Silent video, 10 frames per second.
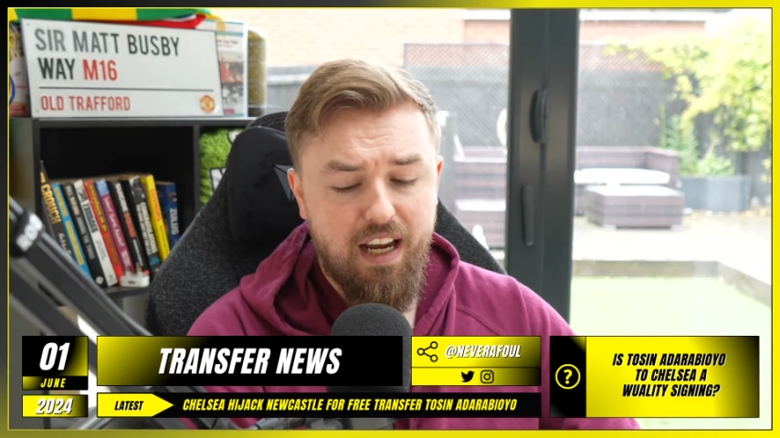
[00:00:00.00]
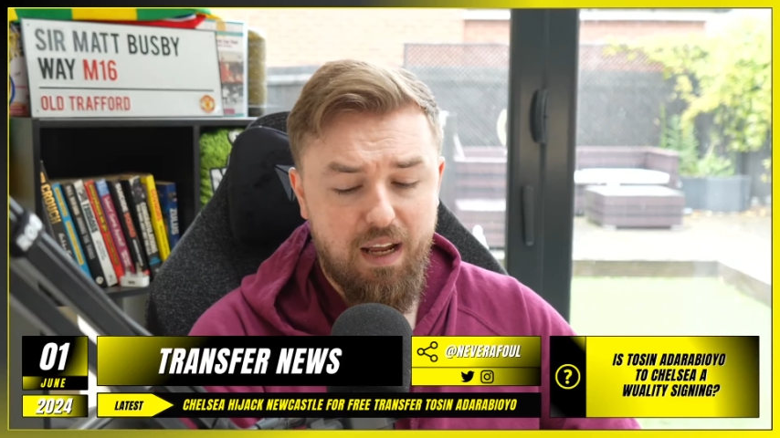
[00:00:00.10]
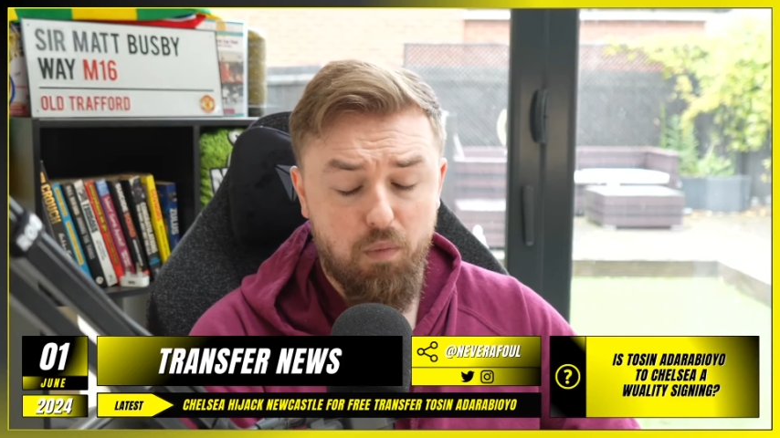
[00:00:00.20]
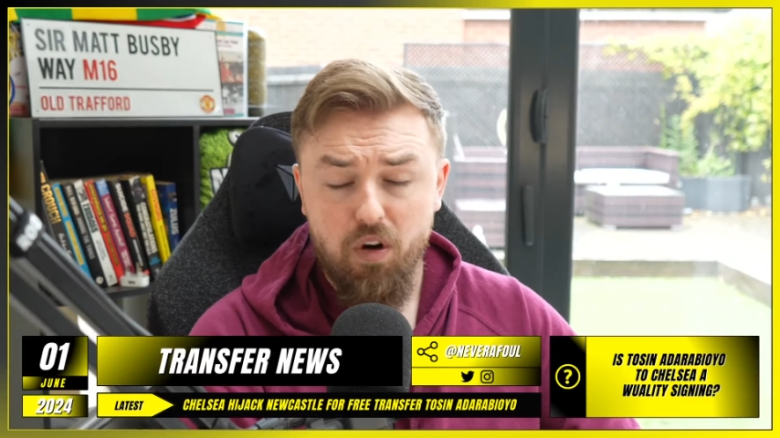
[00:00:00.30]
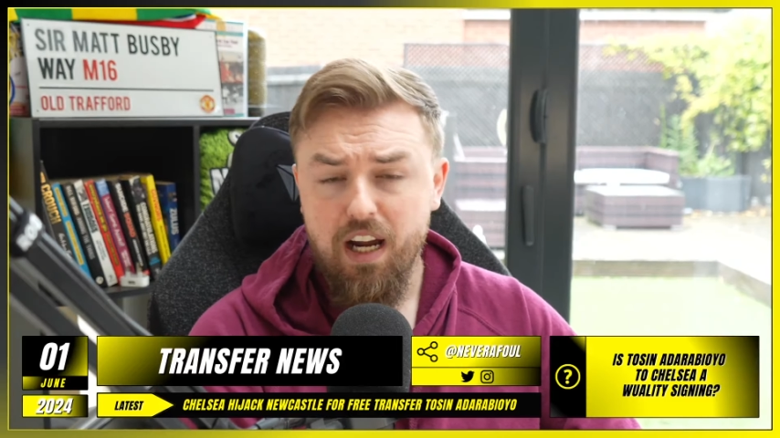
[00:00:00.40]

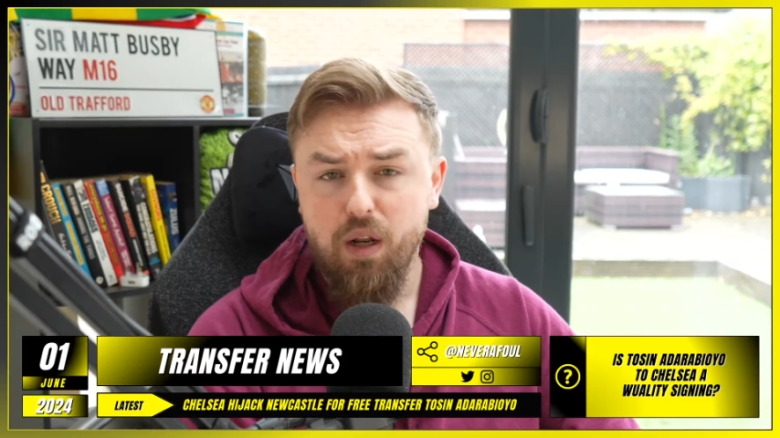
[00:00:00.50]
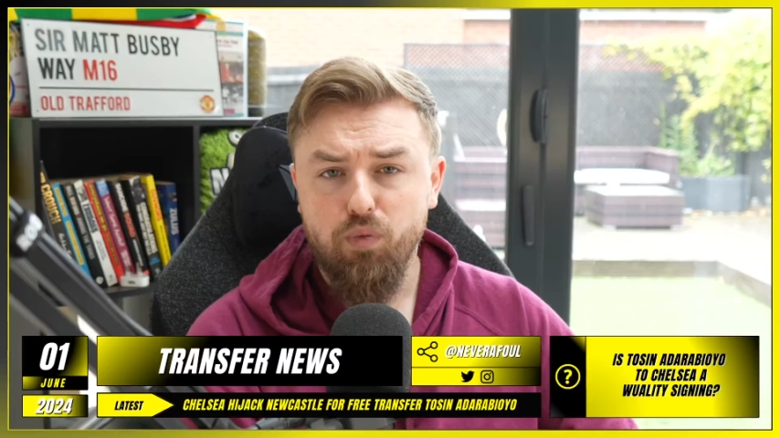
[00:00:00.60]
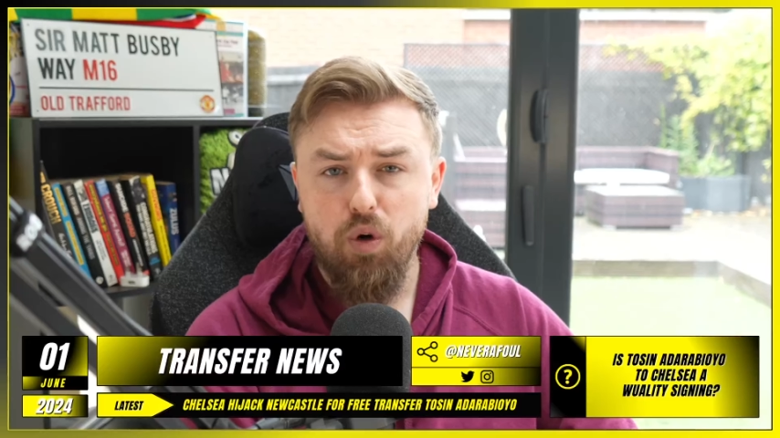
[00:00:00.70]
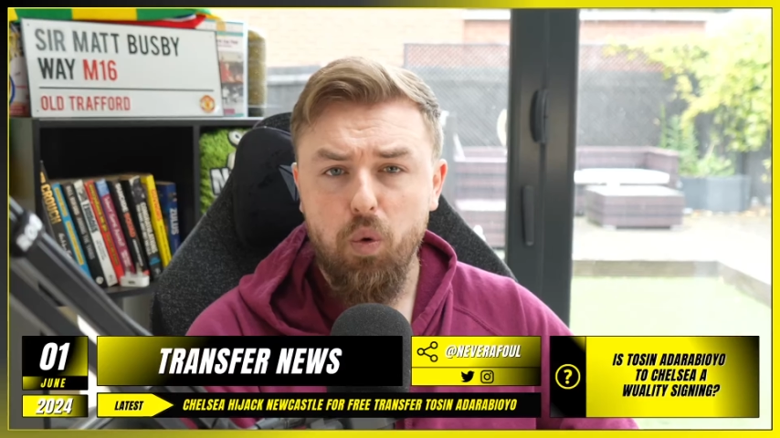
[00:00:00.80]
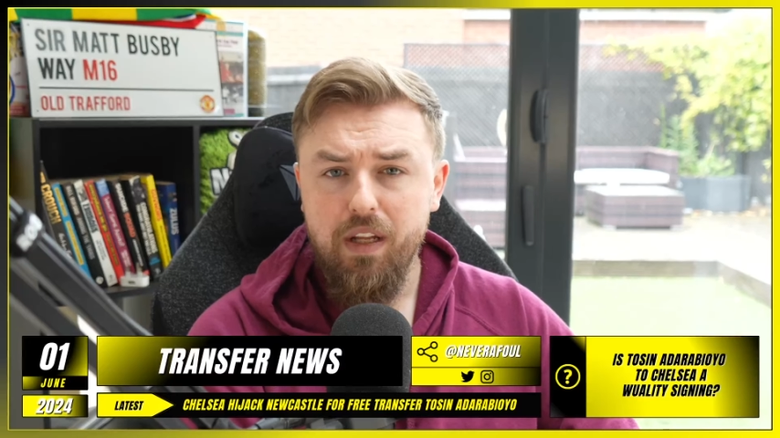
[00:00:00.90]
and what kind
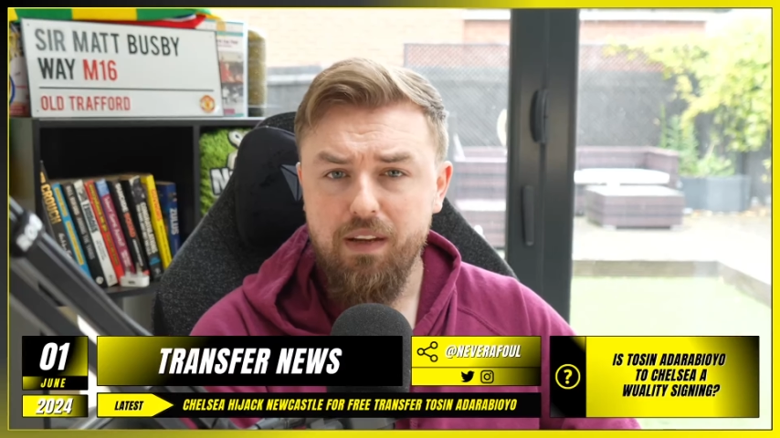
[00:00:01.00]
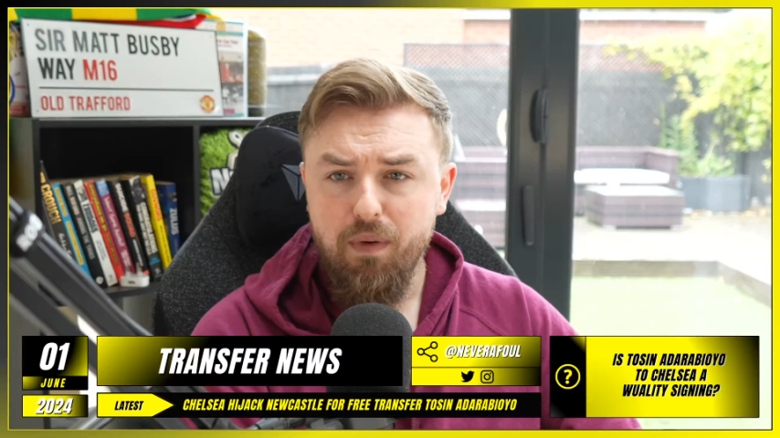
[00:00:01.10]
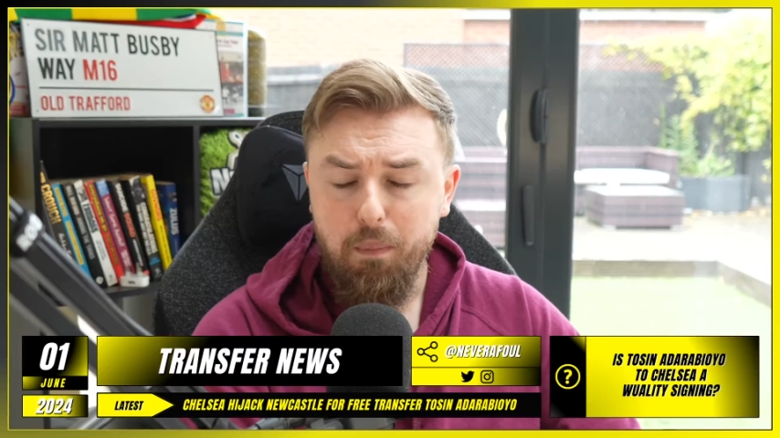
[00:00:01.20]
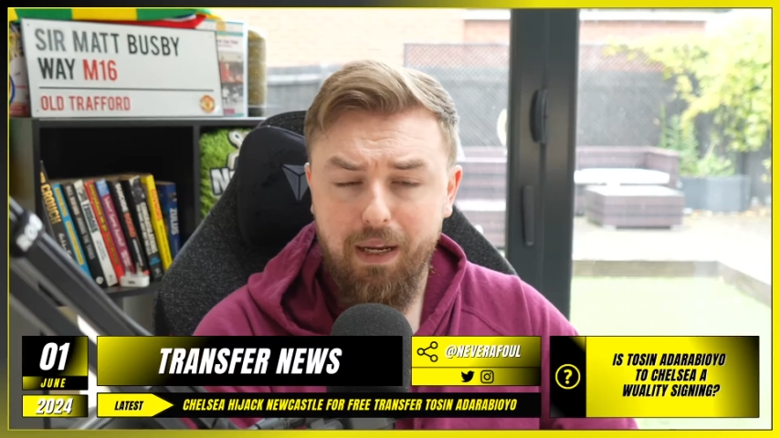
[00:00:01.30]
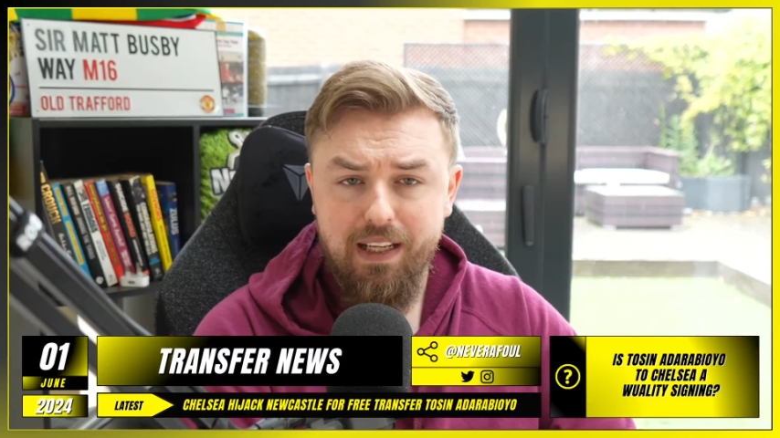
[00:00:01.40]
of role he
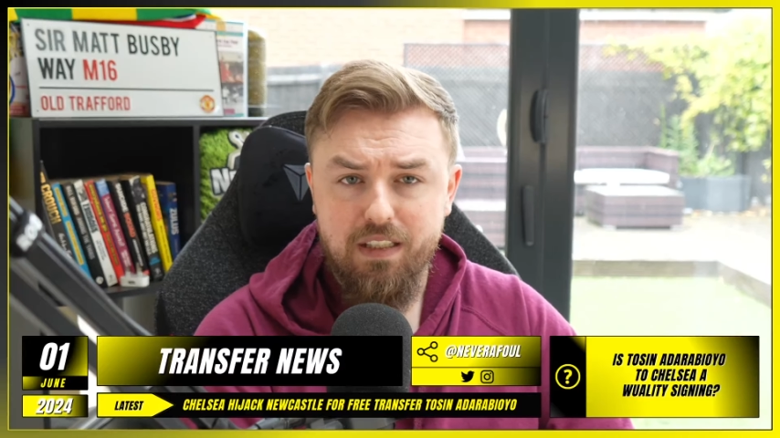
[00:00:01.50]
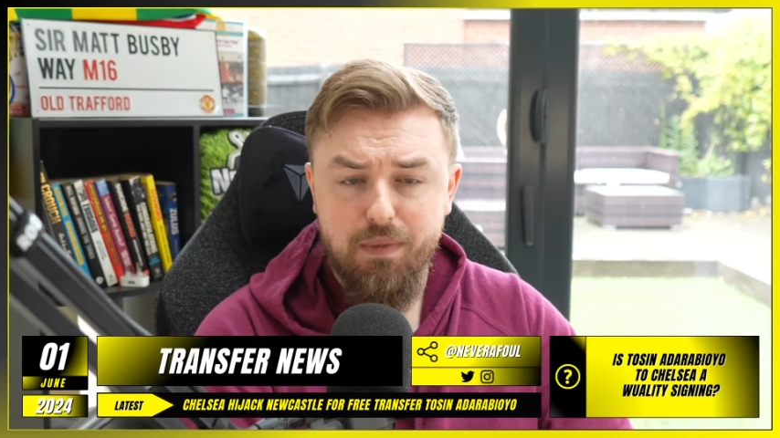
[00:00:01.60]
even plays.